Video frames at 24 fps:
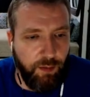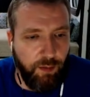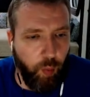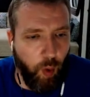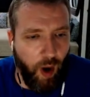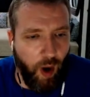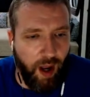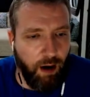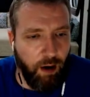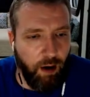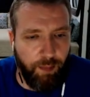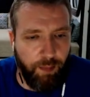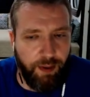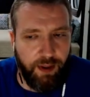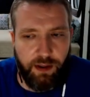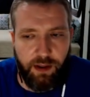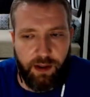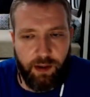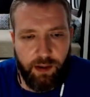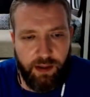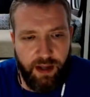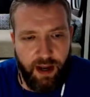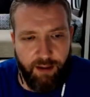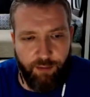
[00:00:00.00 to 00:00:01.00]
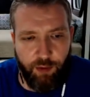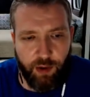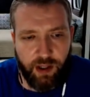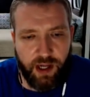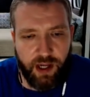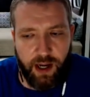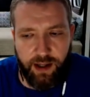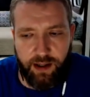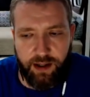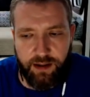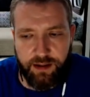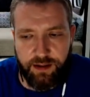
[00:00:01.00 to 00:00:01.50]
well, but it never
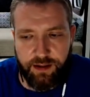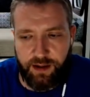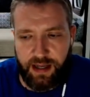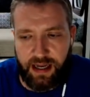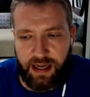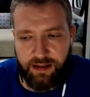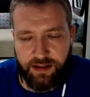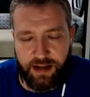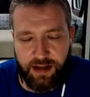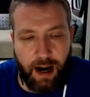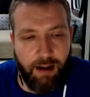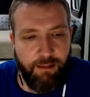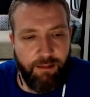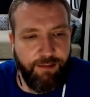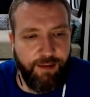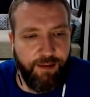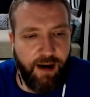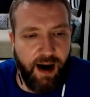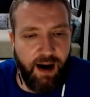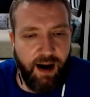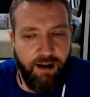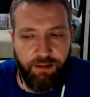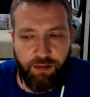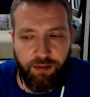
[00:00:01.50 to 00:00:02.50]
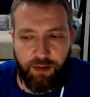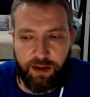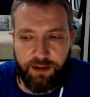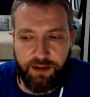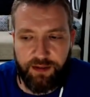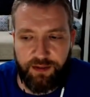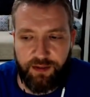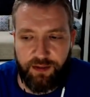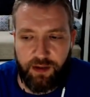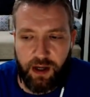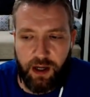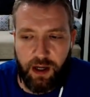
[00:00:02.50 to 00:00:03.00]
got into that top five
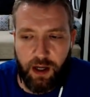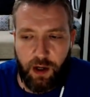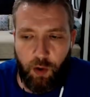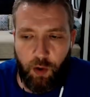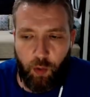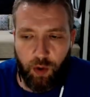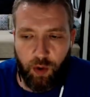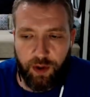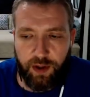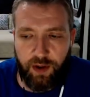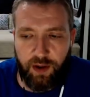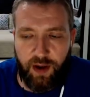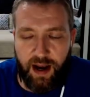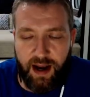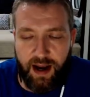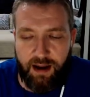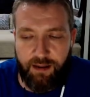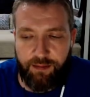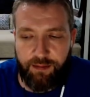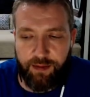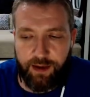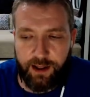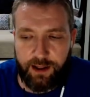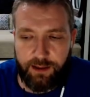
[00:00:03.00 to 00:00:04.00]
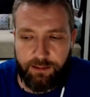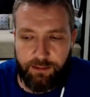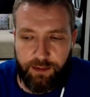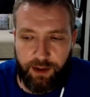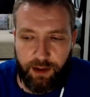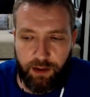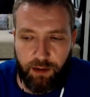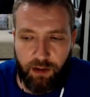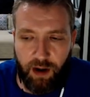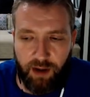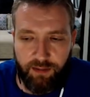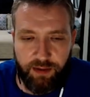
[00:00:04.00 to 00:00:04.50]
list where you have, uh, you
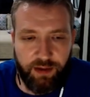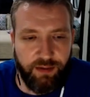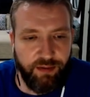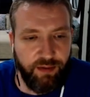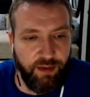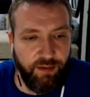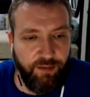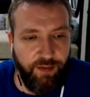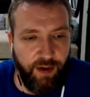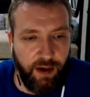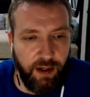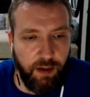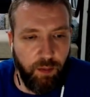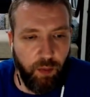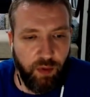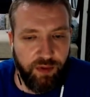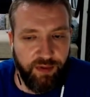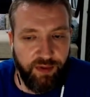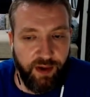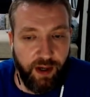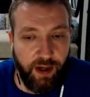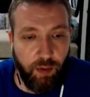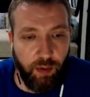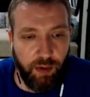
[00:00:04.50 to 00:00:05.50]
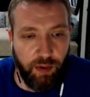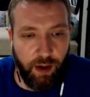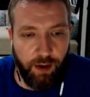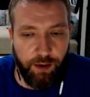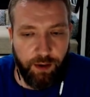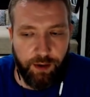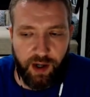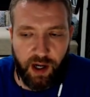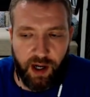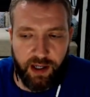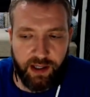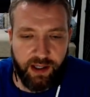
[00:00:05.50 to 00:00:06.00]
know, obviously Venom was there with, under
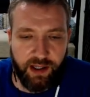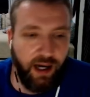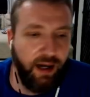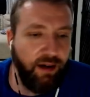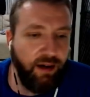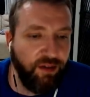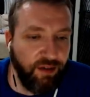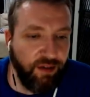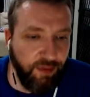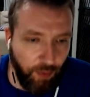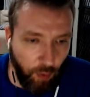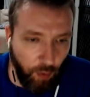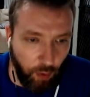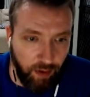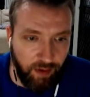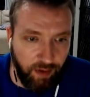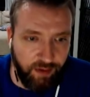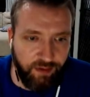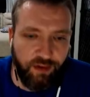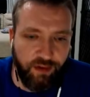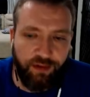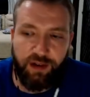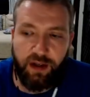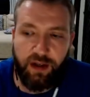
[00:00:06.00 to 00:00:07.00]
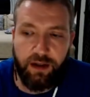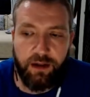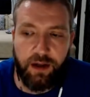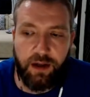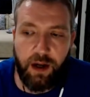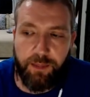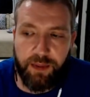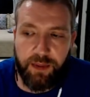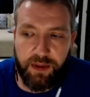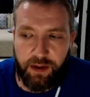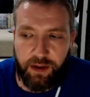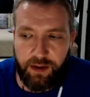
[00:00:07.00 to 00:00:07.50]
Donny Cates. Thor has ascended
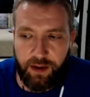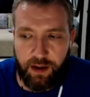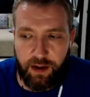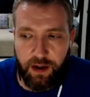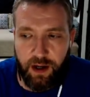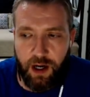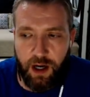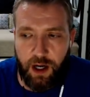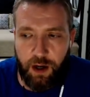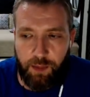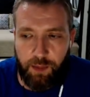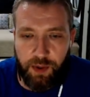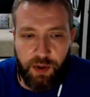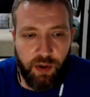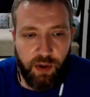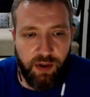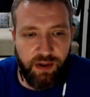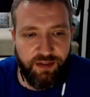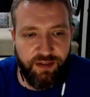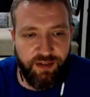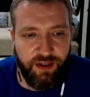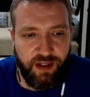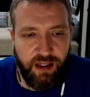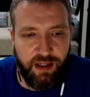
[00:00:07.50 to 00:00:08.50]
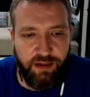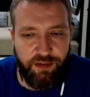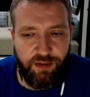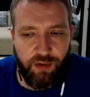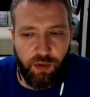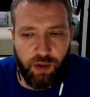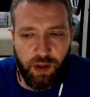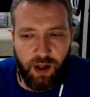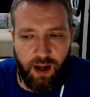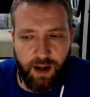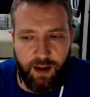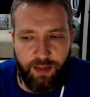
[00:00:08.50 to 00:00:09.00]
up into there, but you can see he's doing
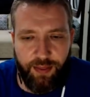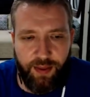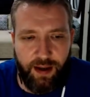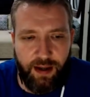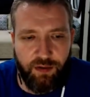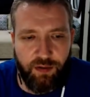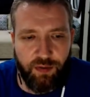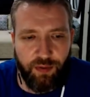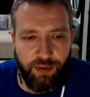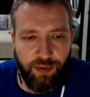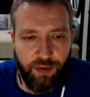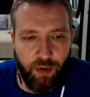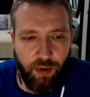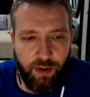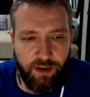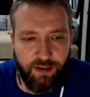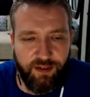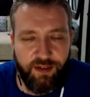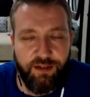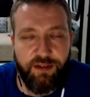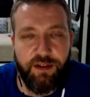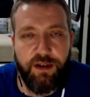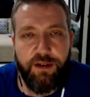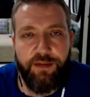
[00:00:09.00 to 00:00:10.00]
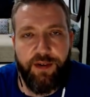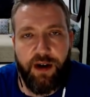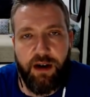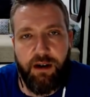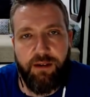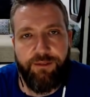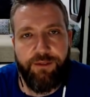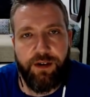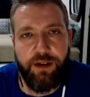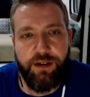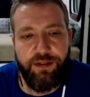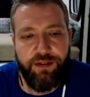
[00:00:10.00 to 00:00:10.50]
a lot of things with Thor since the very
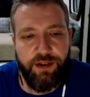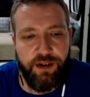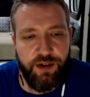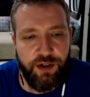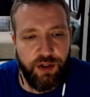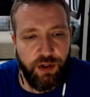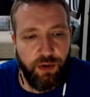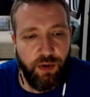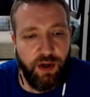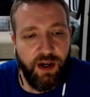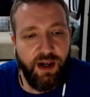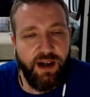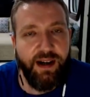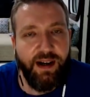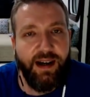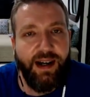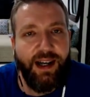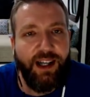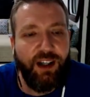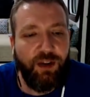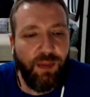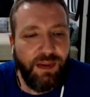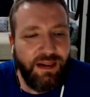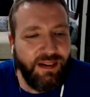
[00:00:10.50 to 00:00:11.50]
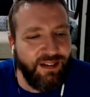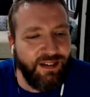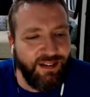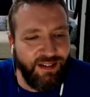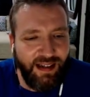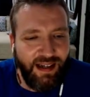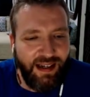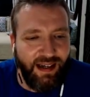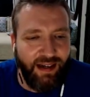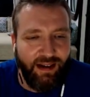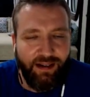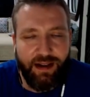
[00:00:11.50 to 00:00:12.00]
first issue. He's been
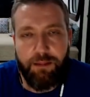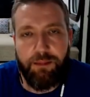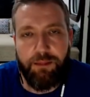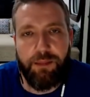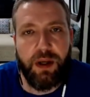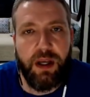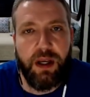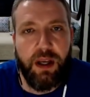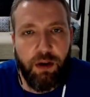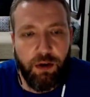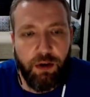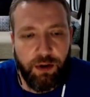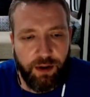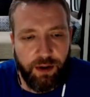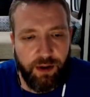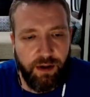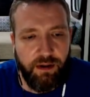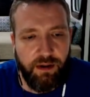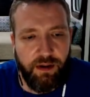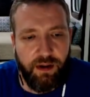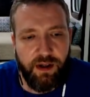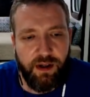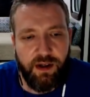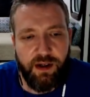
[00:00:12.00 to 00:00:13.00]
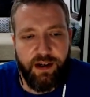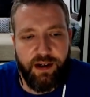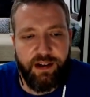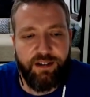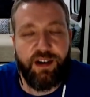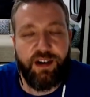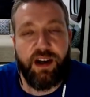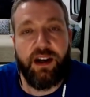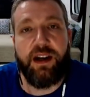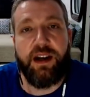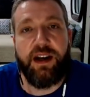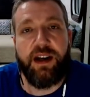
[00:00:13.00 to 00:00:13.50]
seeing that Mjolnir is
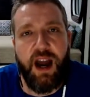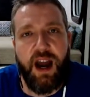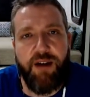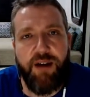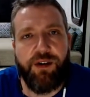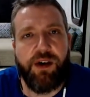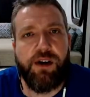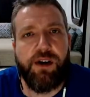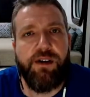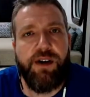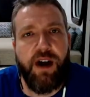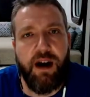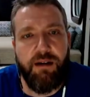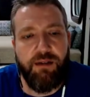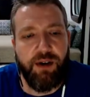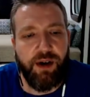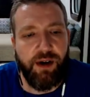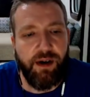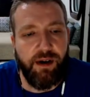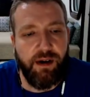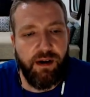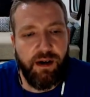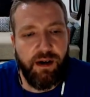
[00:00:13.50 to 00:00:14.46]
getting heavier and heavier.